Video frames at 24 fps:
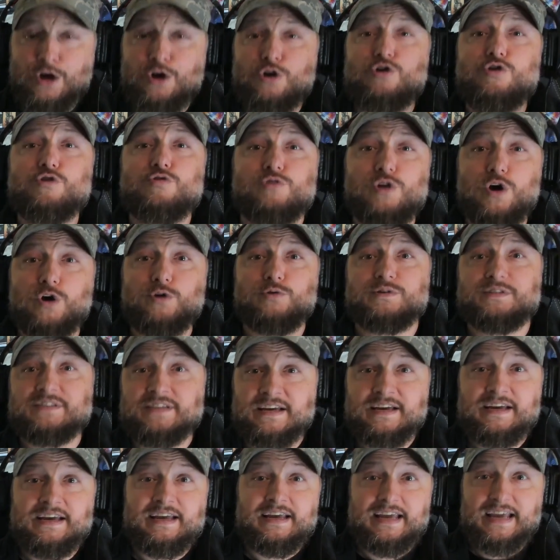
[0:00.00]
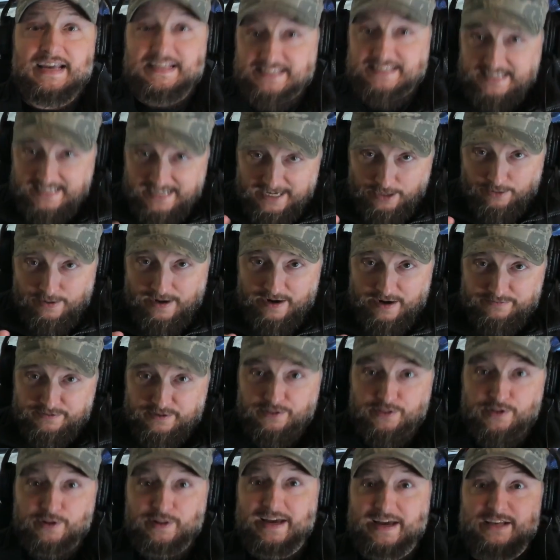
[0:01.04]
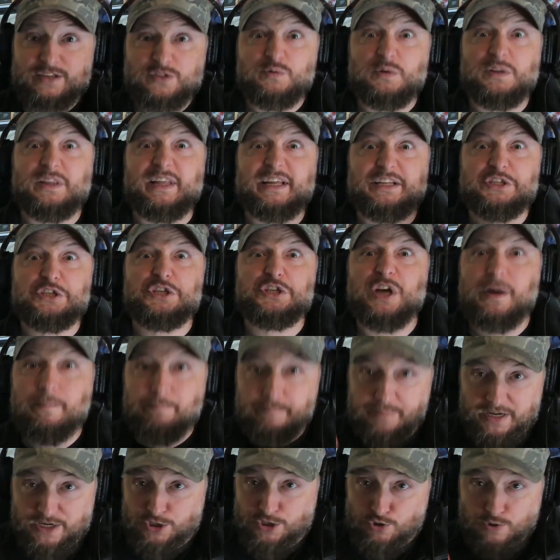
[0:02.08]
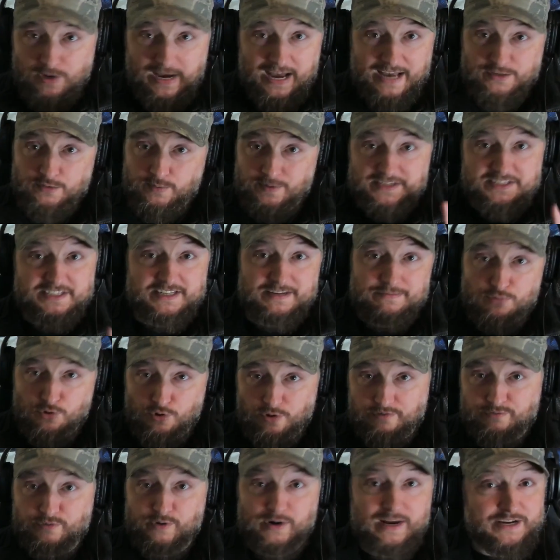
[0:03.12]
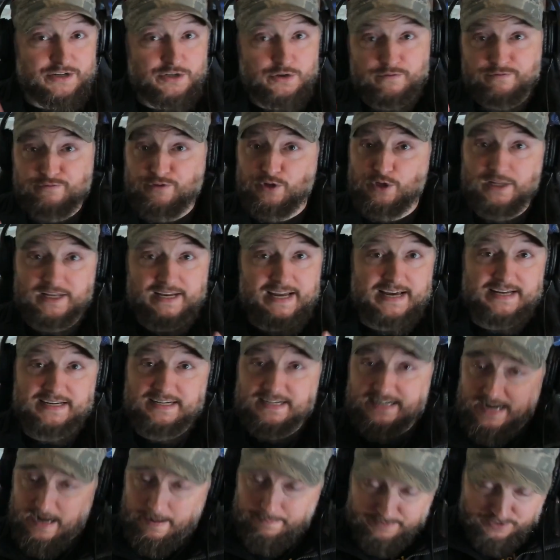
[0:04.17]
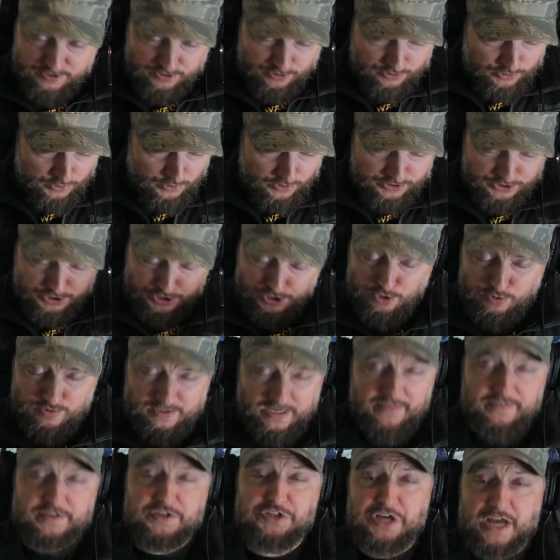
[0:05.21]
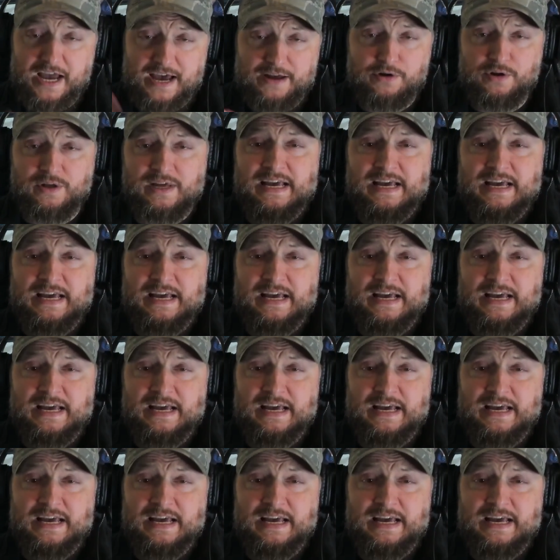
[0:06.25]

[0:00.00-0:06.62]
Who knows? It's a year after the last one. Let's jump in. You guys want to see more of what I do, full-on edited episodes of all the shows on the channel,